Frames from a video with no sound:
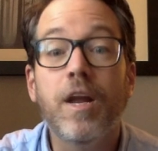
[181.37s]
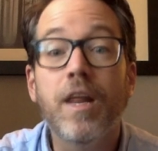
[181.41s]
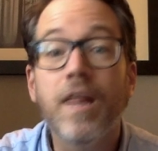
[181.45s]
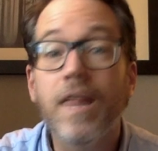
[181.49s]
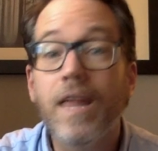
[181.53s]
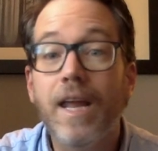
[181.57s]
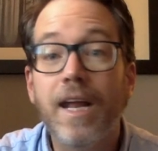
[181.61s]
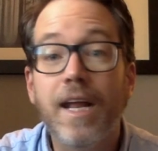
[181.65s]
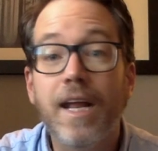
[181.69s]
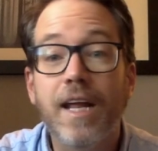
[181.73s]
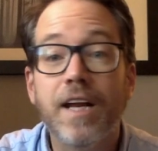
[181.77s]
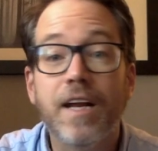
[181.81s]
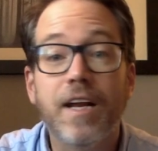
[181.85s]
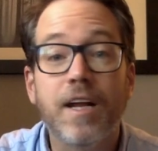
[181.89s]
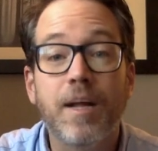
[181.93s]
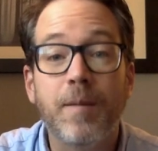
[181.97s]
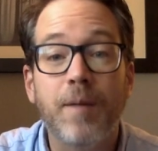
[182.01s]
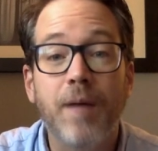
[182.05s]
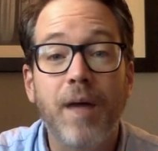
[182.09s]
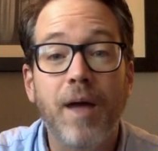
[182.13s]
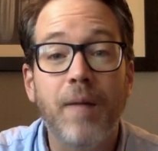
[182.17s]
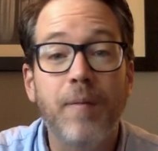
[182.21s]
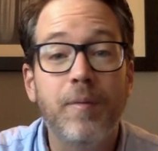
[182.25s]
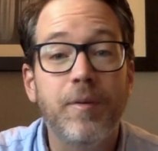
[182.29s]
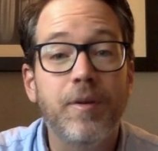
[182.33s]
of that ended up
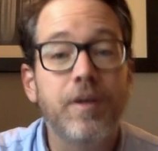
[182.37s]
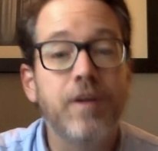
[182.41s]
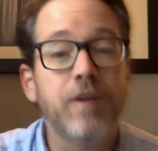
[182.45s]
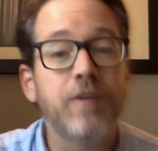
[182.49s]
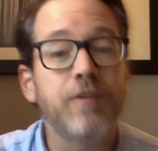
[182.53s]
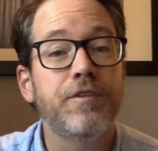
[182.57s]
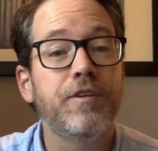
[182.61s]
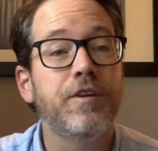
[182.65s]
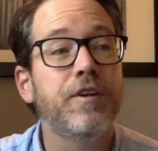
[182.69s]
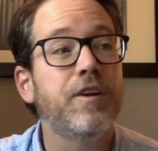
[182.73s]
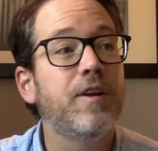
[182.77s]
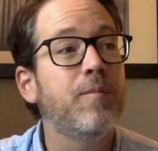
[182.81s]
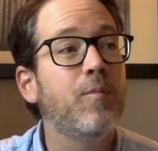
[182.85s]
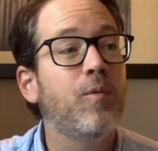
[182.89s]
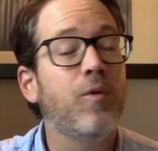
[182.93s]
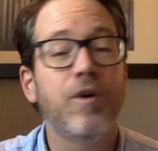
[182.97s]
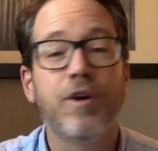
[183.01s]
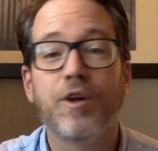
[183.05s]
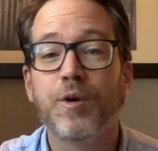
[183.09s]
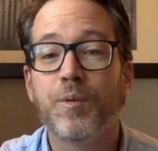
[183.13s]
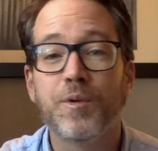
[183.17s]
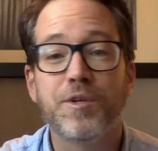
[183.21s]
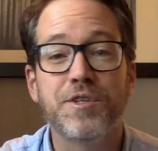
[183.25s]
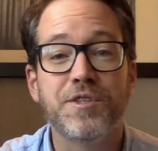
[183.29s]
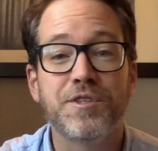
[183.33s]
happening on Sunday
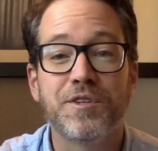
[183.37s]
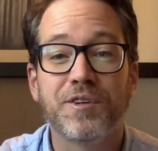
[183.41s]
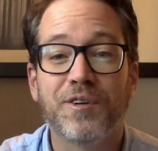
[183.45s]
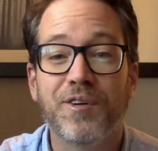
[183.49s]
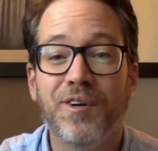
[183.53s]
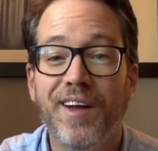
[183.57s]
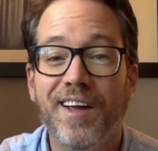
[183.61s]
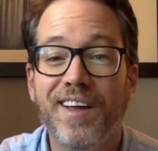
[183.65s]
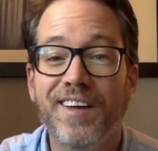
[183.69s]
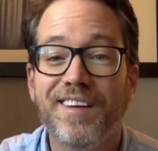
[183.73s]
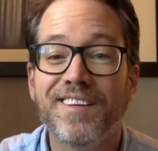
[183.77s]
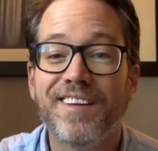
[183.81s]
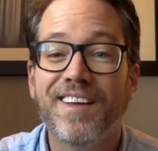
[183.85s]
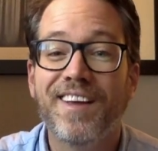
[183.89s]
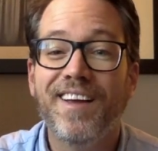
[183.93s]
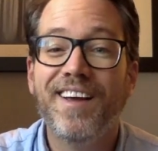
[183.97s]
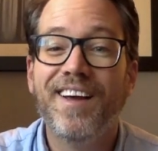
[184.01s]
morning, which is great.